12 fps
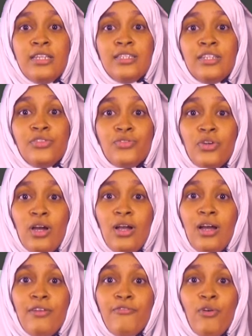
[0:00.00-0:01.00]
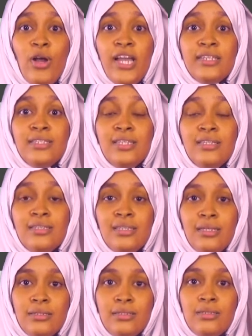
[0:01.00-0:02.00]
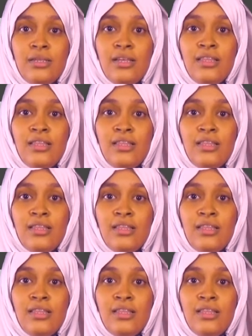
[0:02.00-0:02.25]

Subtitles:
a struggle for existence